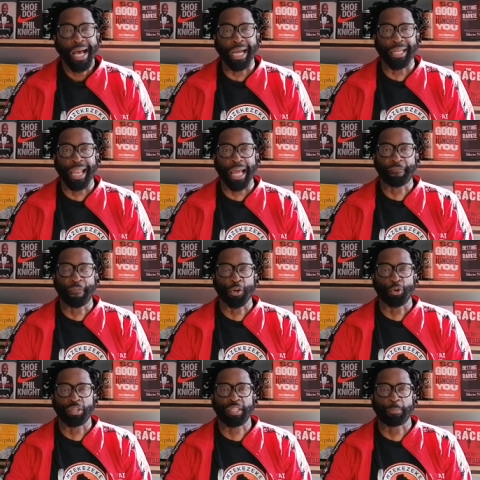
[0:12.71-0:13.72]
I'd like for you
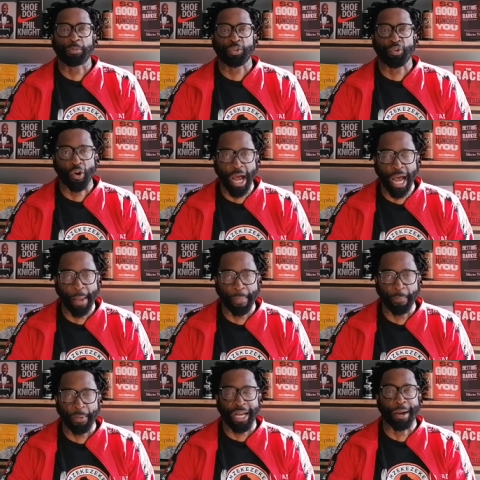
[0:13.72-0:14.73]
to subscribe
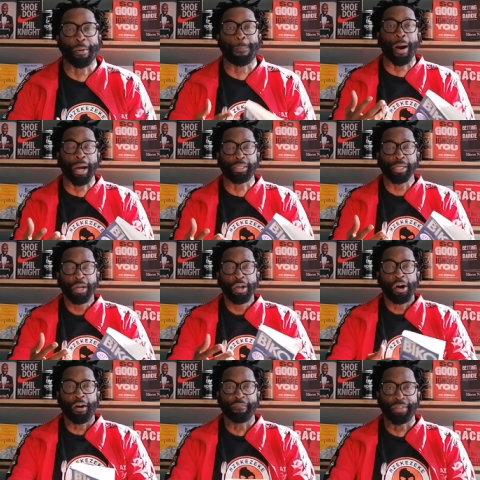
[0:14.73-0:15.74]
and become a part
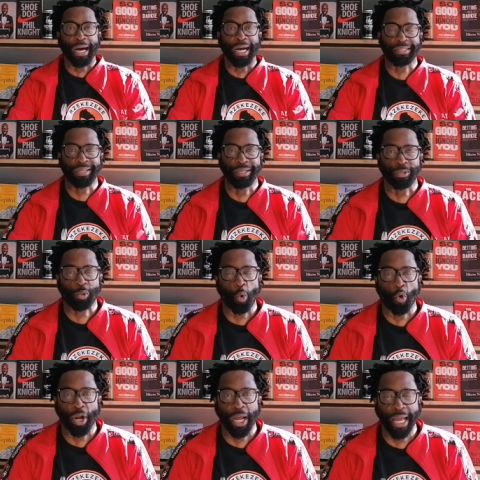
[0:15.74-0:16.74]
of the Hustlers
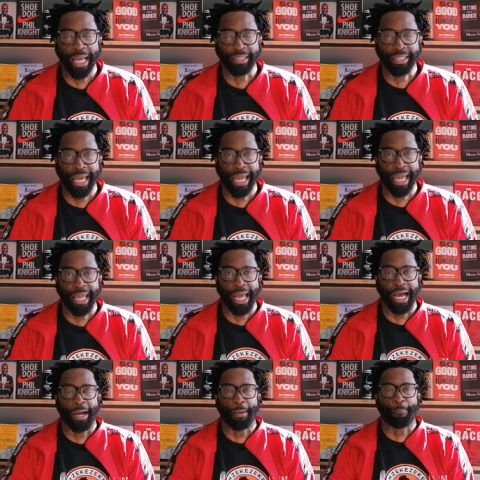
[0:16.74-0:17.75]
Corner
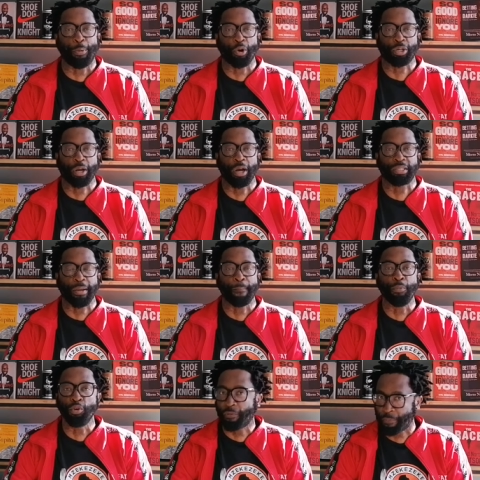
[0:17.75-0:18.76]
SA podcast
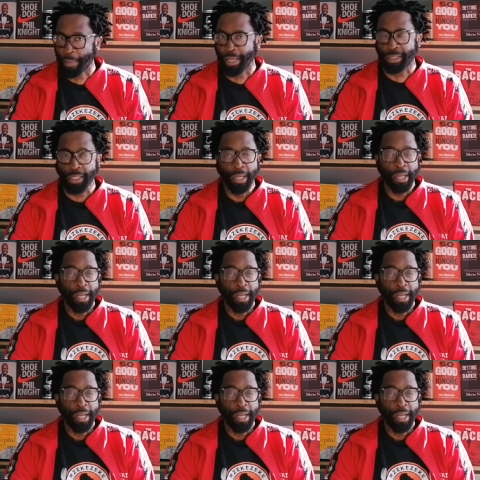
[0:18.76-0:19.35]
movement.